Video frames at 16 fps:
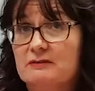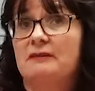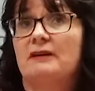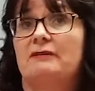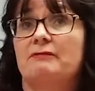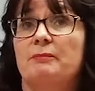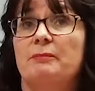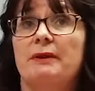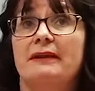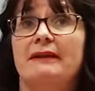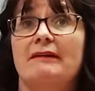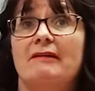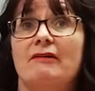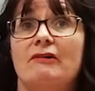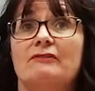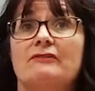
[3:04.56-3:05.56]
and I repeat
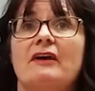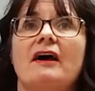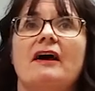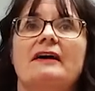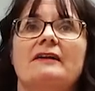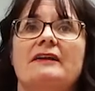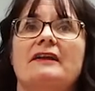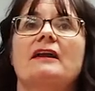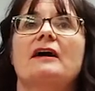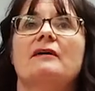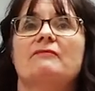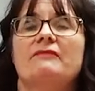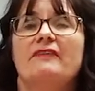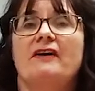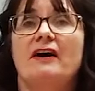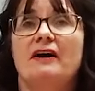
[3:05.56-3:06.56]
not, an alarm
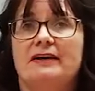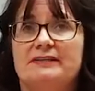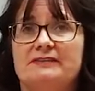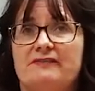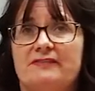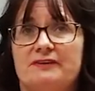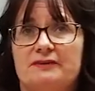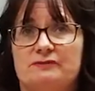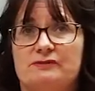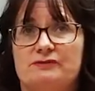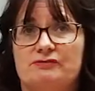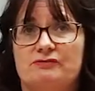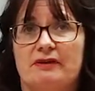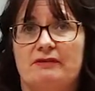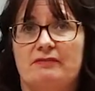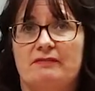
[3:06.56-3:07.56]
for high field
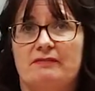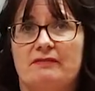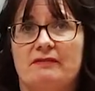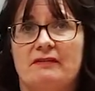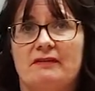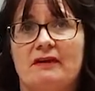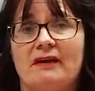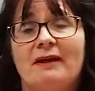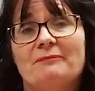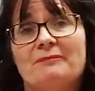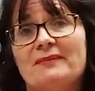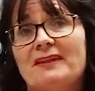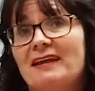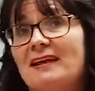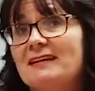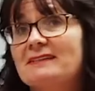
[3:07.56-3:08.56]
strength.
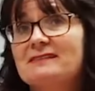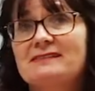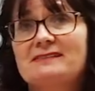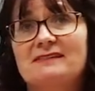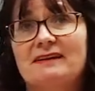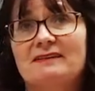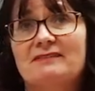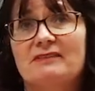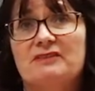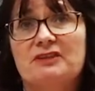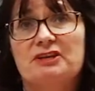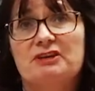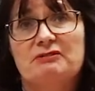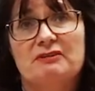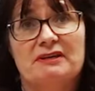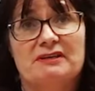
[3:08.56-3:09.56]
It's a sign that the
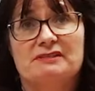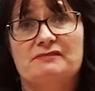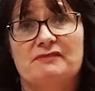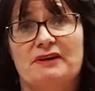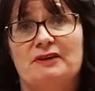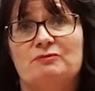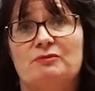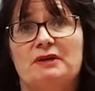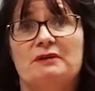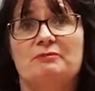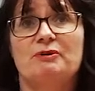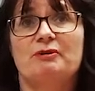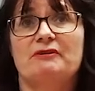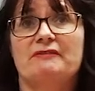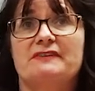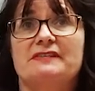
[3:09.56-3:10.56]
unit has failed one or
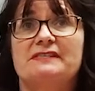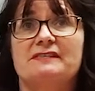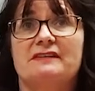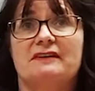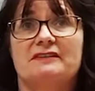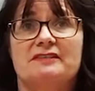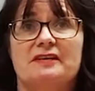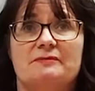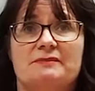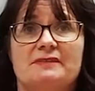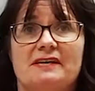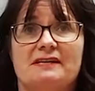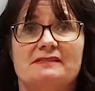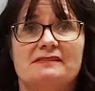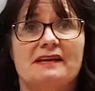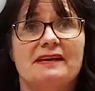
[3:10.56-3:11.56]
more of its startup
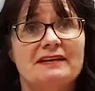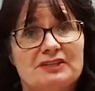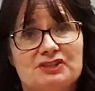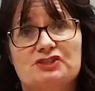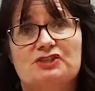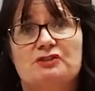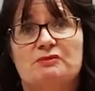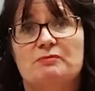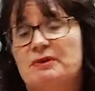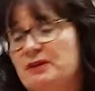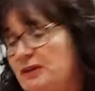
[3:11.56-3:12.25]
tests and it shouldn't be